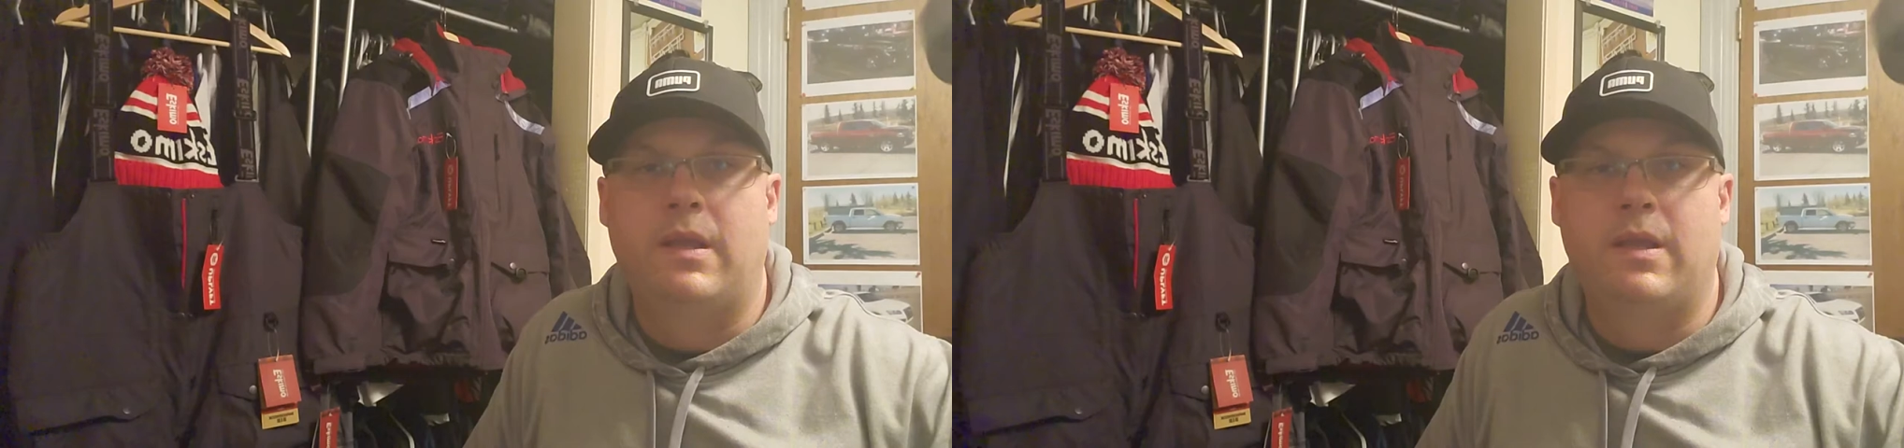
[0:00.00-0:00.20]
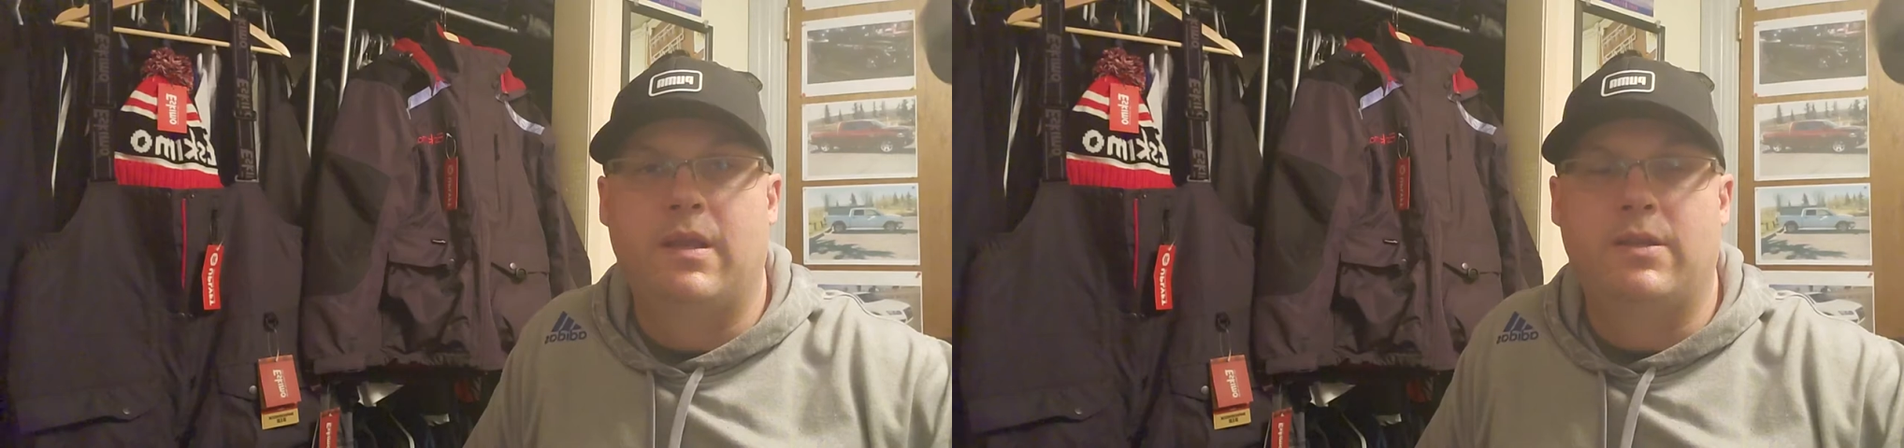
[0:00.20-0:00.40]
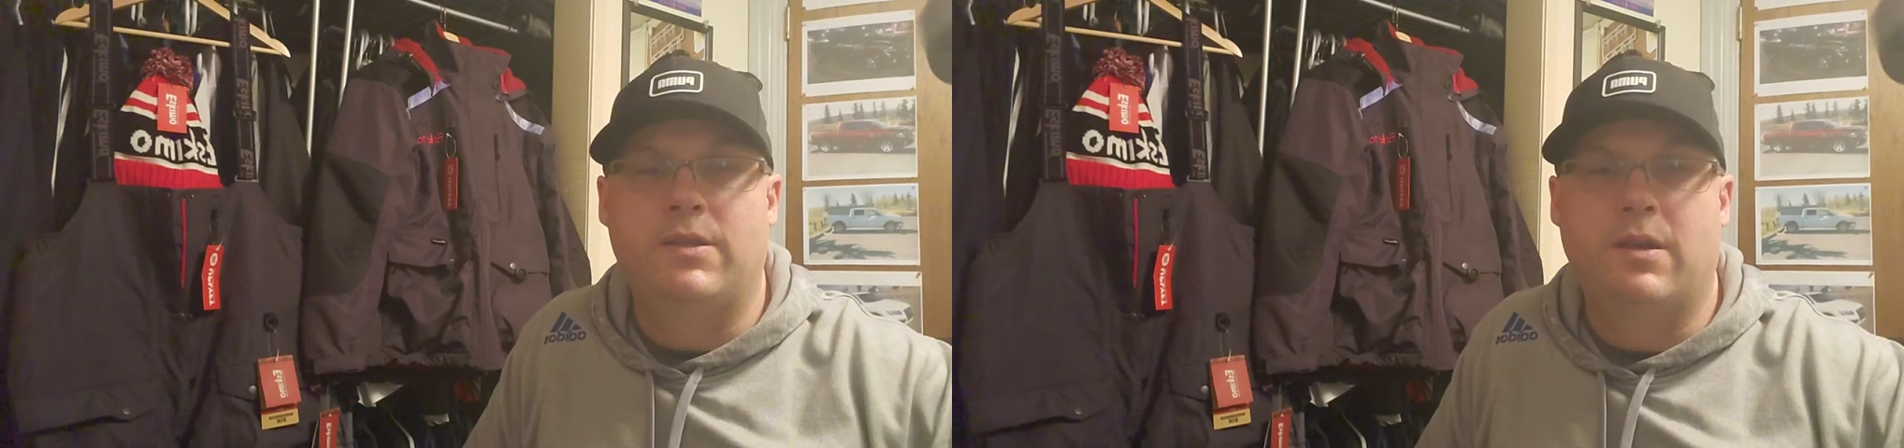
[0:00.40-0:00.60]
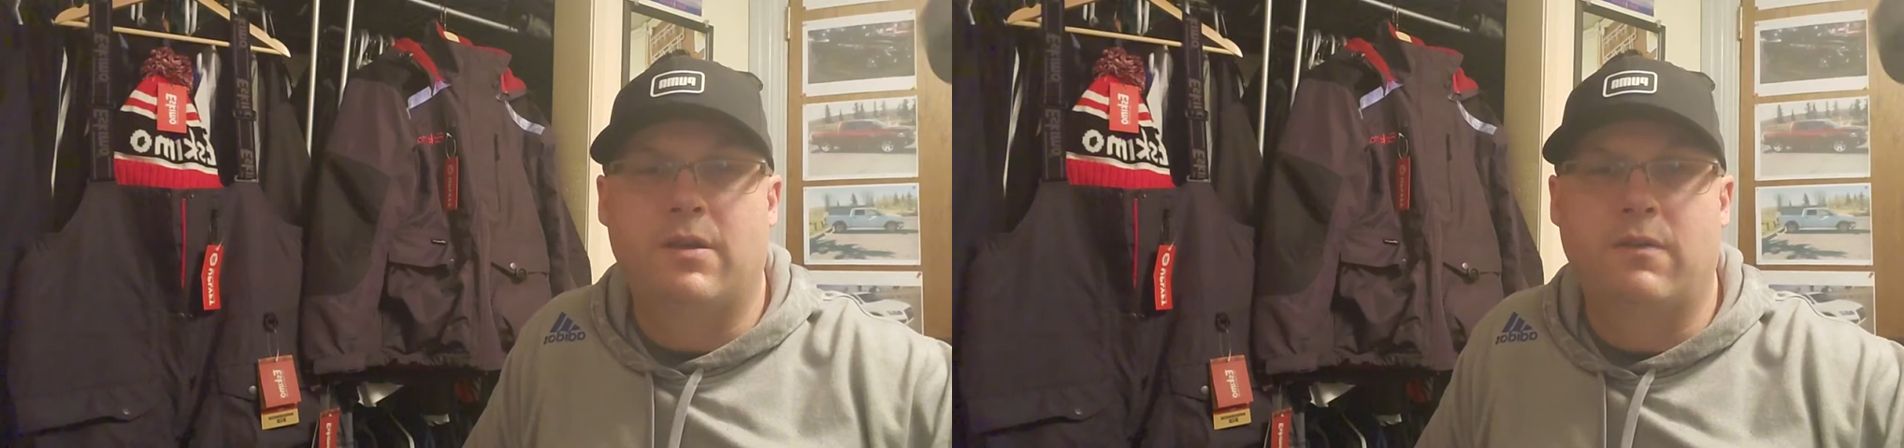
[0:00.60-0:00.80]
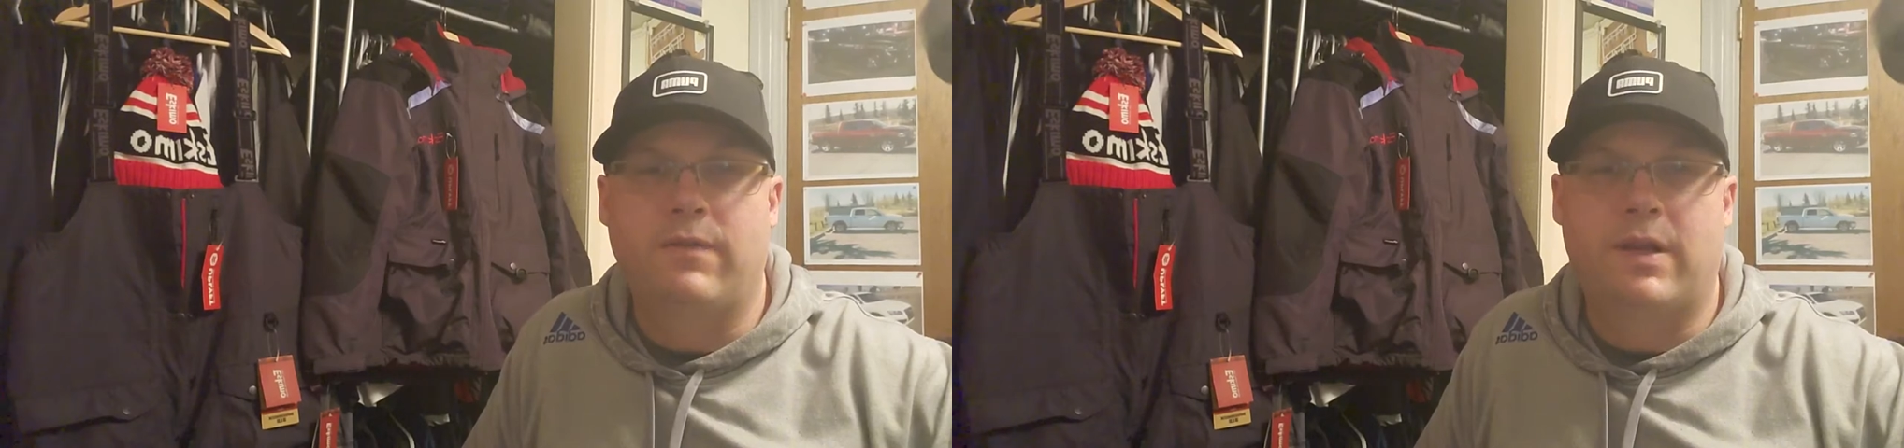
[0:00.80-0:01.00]
Hey guys,
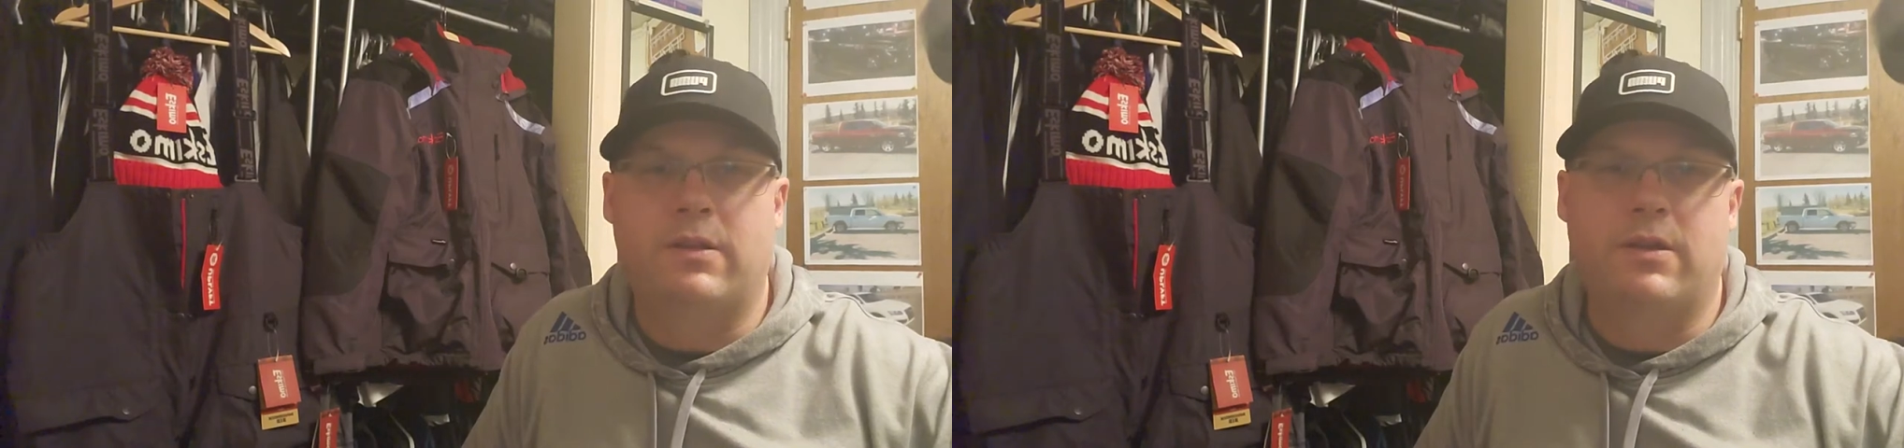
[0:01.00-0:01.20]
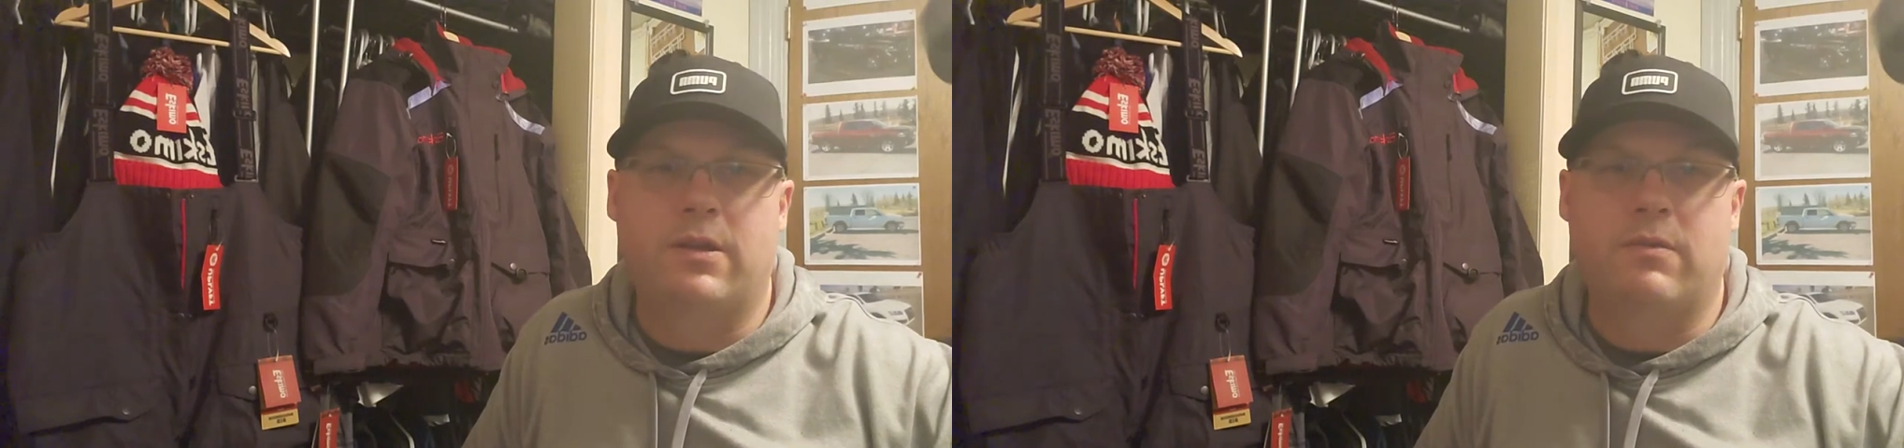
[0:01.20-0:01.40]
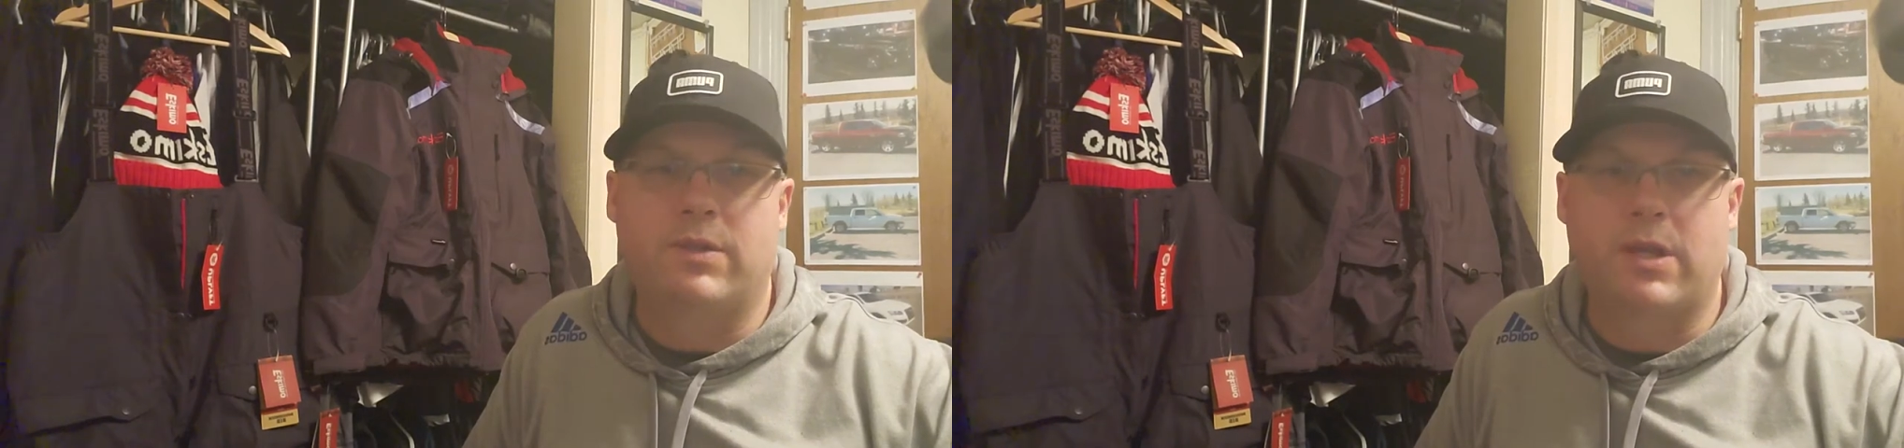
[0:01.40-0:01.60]
Doc O'Fallon here with